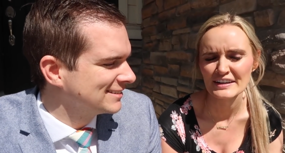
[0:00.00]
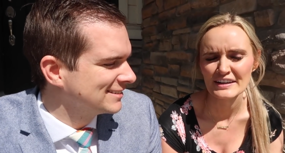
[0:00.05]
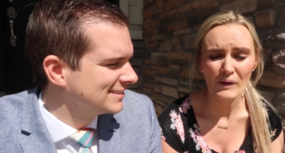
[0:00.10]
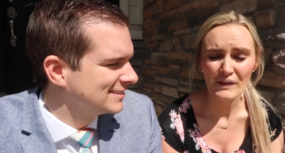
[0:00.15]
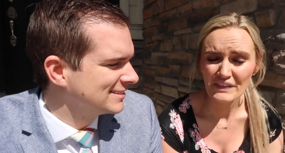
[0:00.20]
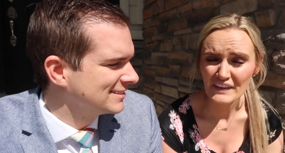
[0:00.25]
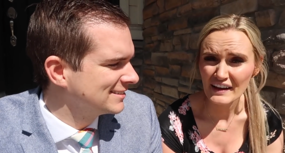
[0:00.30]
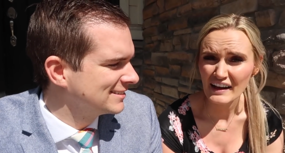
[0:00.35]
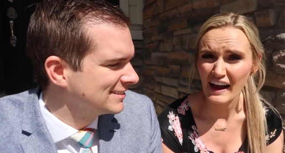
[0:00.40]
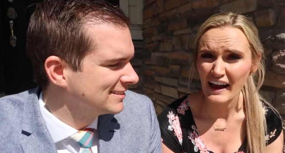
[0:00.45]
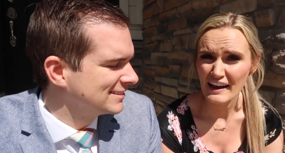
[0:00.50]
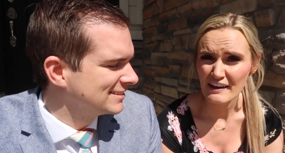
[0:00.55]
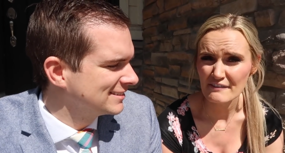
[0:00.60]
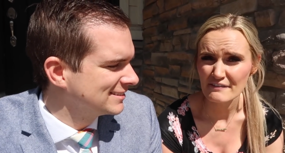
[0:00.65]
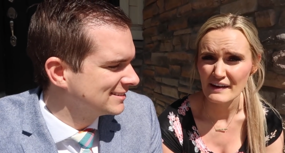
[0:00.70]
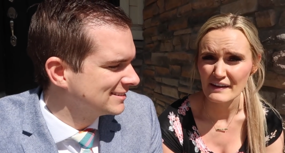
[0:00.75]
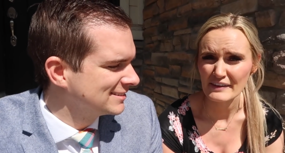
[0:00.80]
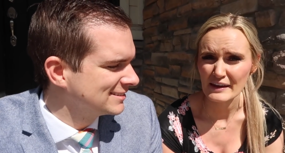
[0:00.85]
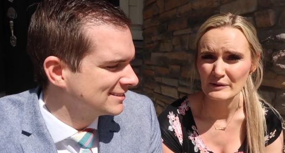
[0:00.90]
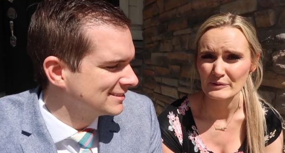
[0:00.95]
Speaker 1: one thing I have
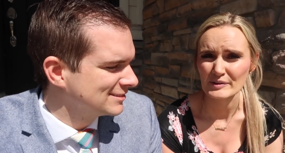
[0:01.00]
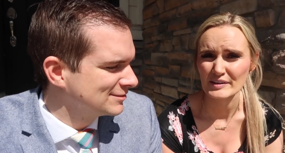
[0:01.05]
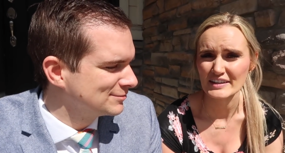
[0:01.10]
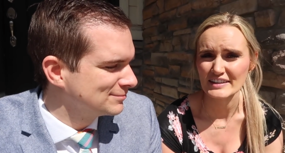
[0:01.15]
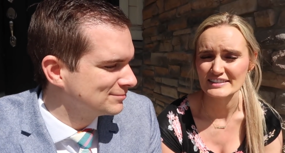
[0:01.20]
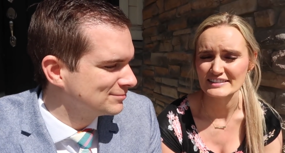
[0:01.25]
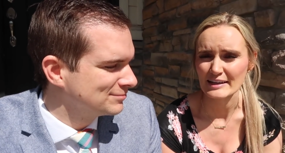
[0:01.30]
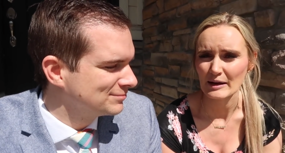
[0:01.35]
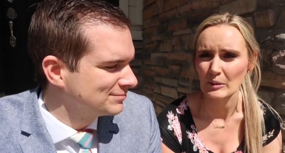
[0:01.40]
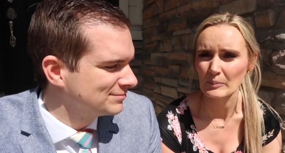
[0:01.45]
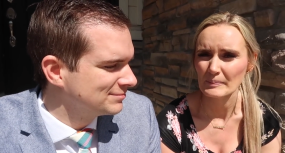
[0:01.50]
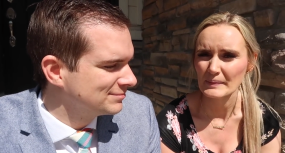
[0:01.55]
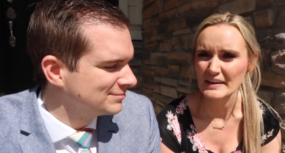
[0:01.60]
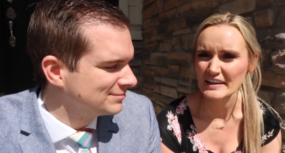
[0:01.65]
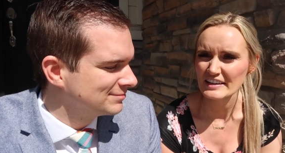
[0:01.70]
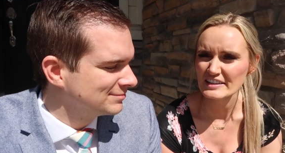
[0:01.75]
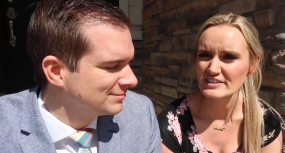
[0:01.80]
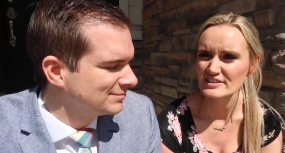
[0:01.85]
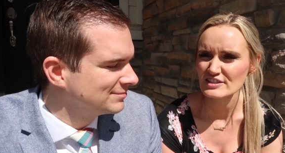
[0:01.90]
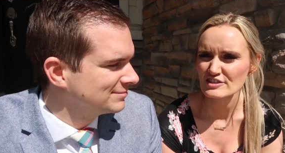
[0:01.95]
found that really has helped me
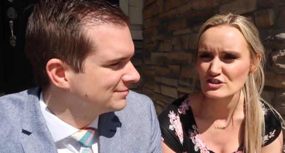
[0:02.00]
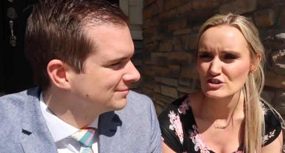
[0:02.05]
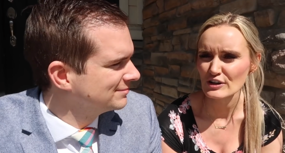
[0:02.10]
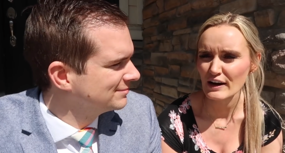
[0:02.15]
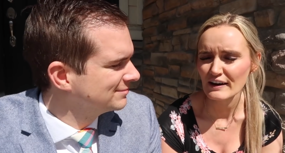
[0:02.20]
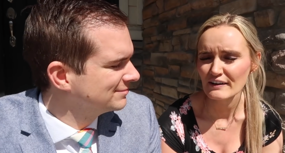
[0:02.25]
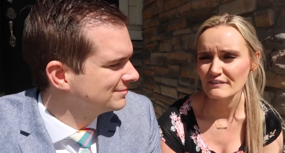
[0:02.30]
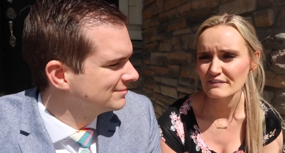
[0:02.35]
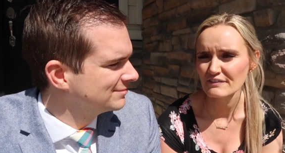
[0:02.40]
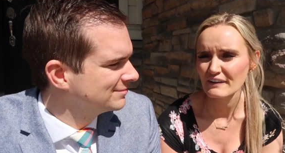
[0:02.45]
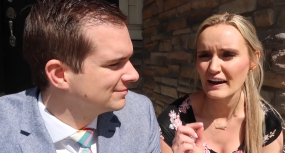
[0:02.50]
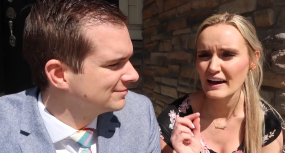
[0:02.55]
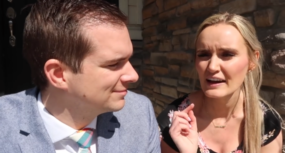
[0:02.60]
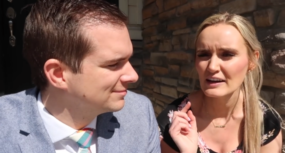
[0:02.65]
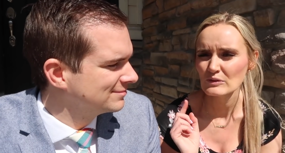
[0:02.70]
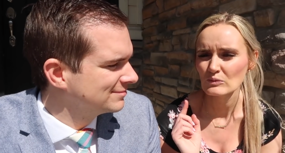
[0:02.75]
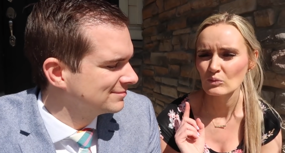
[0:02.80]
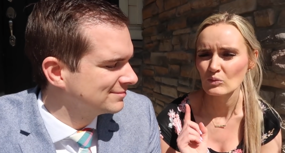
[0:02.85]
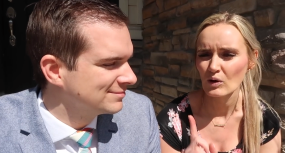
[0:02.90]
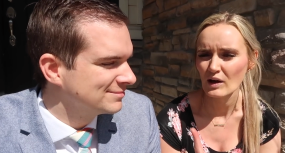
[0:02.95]
is just try and
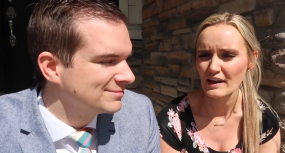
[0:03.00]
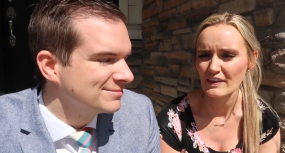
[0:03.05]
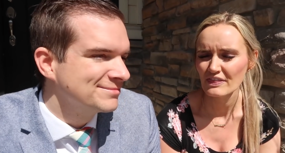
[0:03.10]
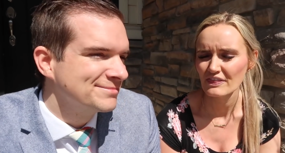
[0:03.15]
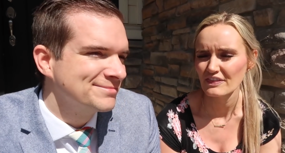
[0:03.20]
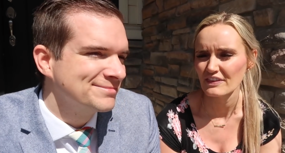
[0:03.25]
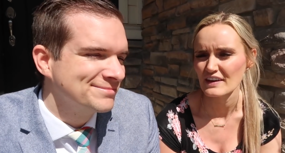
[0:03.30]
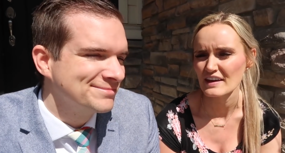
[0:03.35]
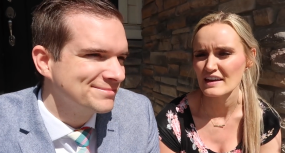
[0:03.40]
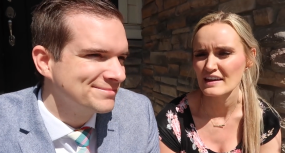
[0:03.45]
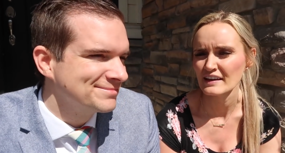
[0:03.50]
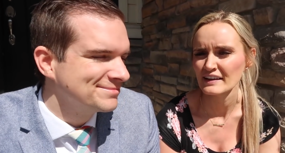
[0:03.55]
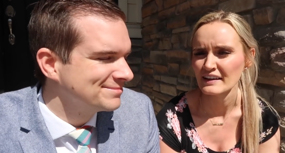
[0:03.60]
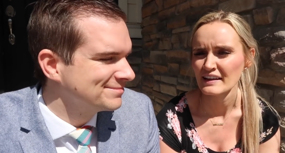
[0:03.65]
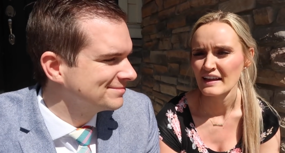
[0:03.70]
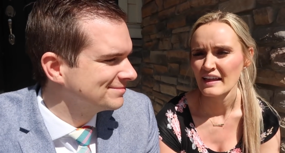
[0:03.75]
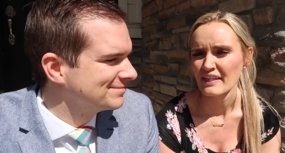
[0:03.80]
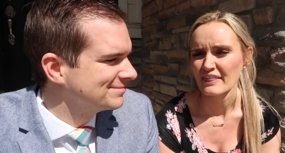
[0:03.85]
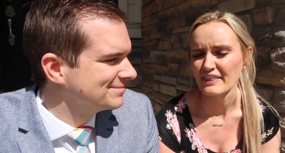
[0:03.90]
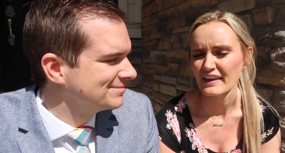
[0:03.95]
find one thing
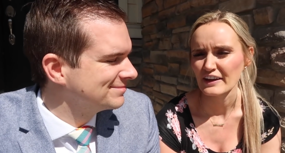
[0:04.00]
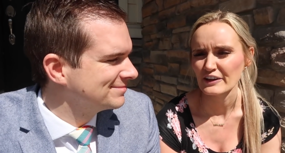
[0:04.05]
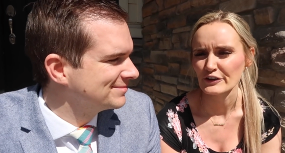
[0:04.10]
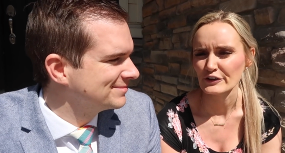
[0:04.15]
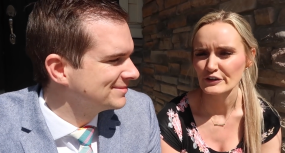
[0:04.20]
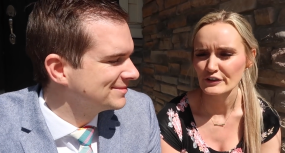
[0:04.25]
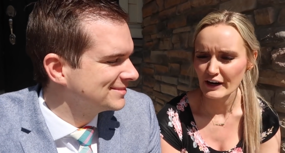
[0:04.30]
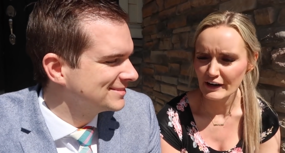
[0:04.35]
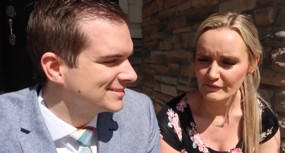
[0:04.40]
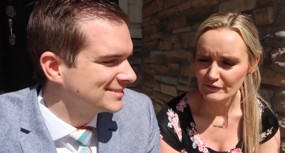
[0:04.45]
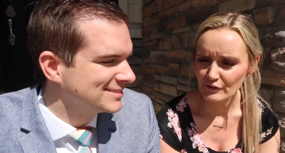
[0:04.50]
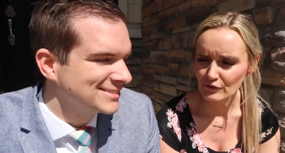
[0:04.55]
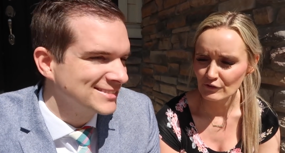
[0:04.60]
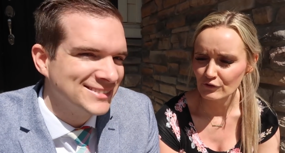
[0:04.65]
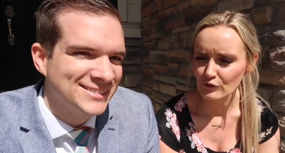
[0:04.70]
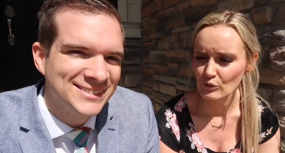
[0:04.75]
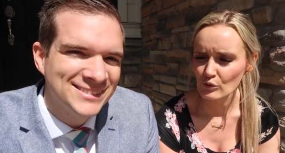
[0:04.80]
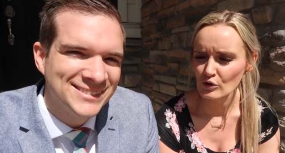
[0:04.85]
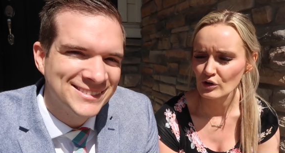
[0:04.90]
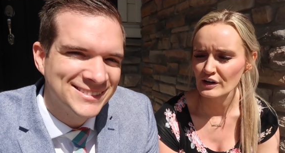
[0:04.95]
that you're grateful
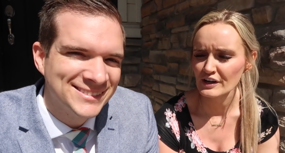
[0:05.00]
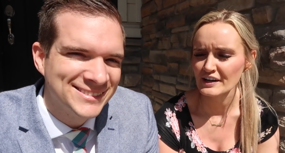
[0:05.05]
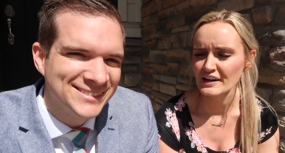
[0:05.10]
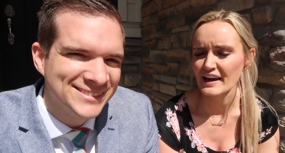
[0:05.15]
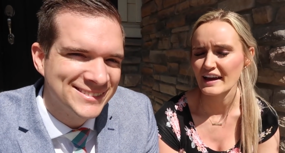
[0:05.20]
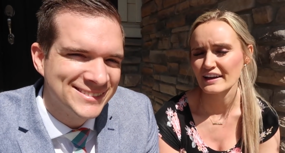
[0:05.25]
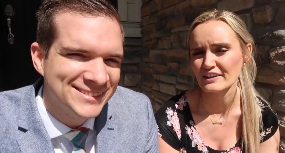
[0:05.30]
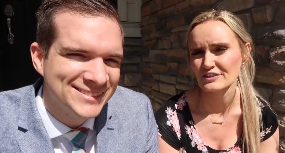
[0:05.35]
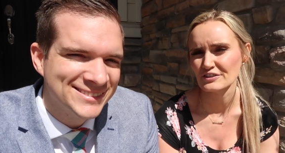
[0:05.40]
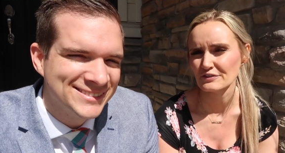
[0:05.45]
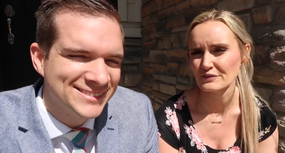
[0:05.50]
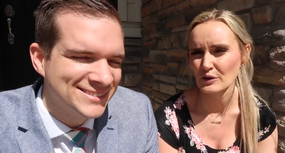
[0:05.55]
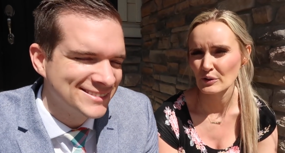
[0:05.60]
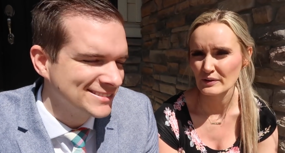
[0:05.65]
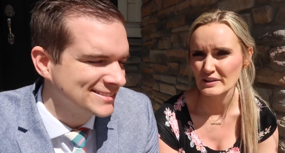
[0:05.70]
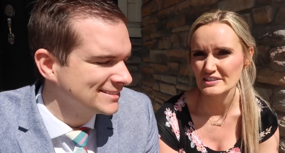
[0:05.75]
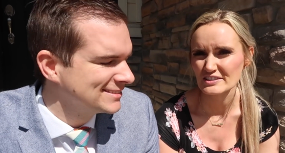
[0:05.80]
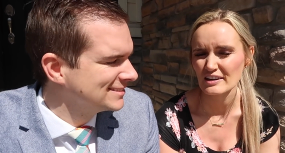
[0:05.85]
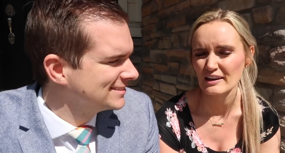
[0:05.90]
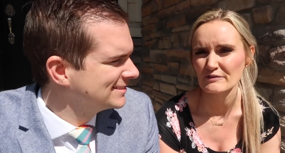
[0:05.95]
for and to
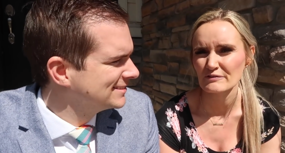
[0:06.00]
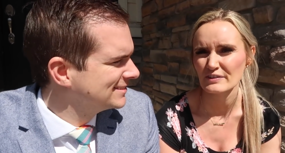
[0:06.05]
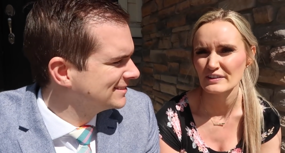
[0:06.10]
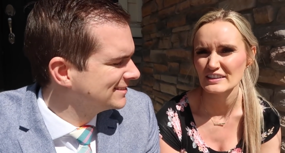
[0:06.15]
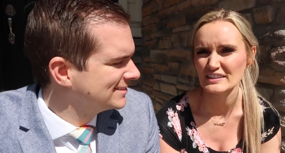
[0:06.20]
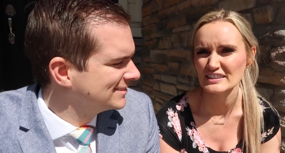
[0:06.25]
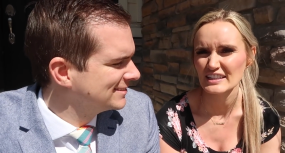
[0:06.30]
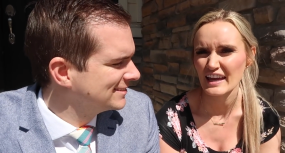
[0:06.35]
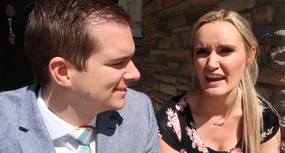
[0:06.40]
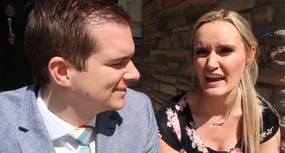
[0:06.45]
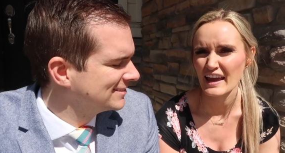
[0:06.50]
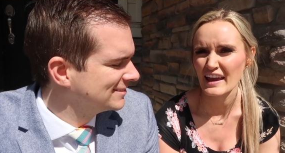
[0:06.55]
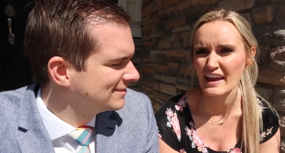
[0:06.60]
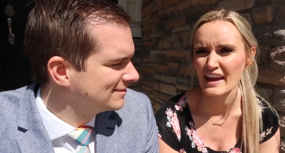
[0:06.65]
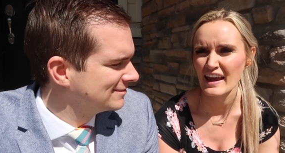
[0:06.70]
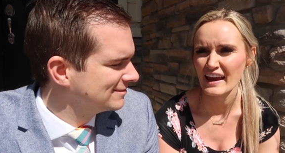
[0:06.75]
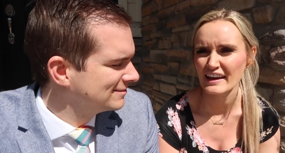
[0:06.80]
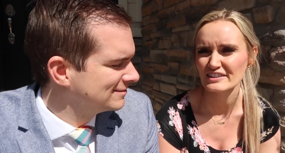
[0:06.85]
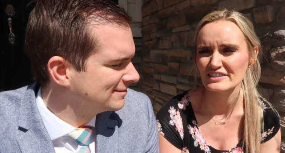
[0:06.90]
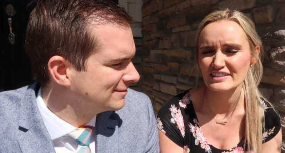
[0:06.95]
focus on for the
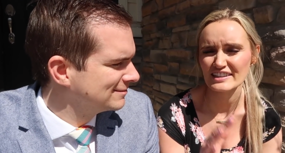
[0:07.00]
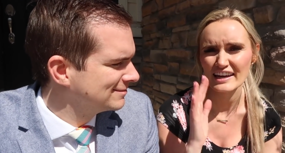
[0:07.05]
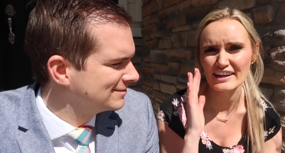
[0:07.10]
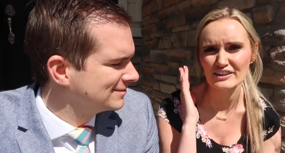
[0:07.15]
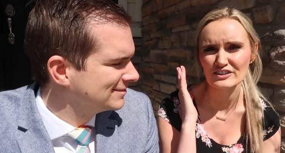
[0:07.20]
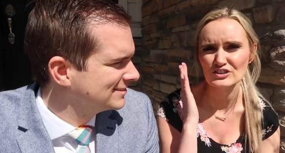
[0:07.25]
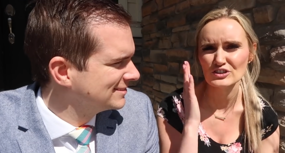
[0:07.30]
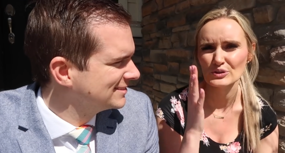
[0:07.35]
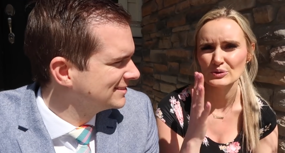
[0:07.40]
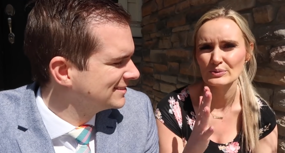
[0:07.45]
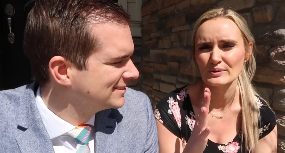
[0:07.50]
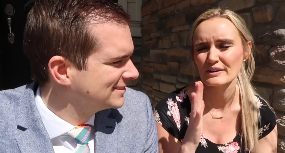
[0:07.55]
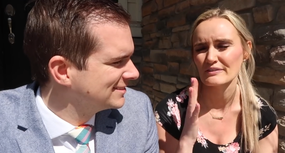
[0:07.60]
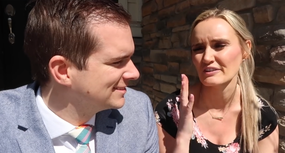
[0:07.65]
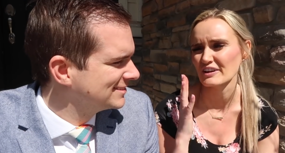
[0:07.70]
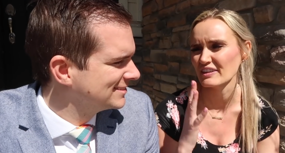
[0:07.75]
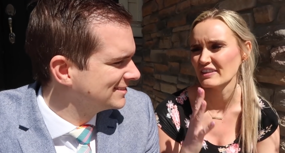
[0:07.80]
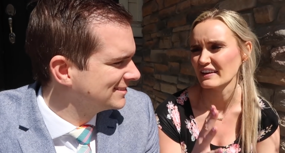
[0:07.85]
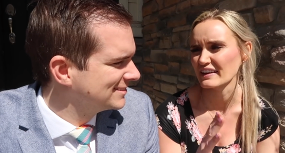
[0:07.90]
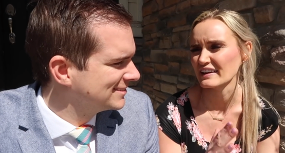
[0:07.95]
day, and just kind of tune
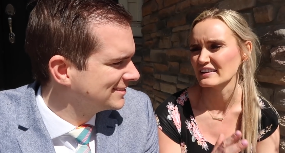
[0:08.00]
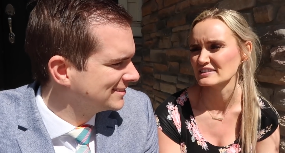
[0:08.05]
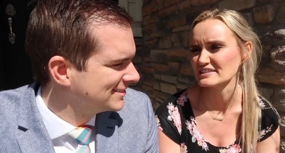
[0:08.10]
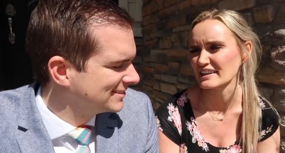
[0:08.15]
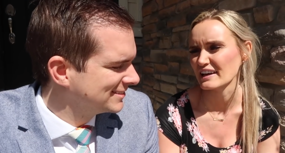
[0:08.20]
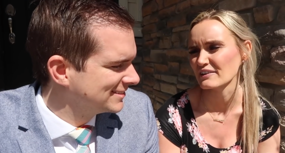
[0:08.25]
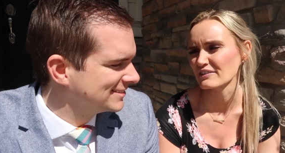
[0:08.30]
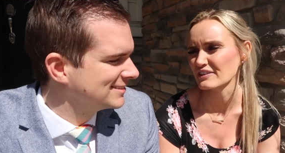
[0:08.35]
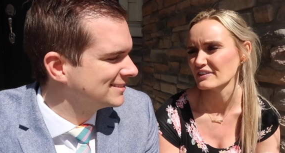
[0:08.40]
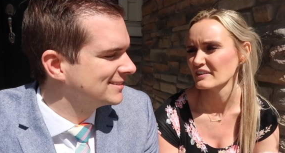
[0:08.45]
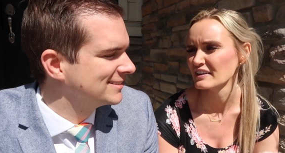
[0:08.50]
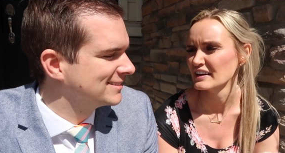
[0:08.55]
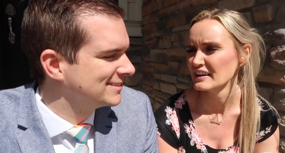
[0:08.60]
everything else out.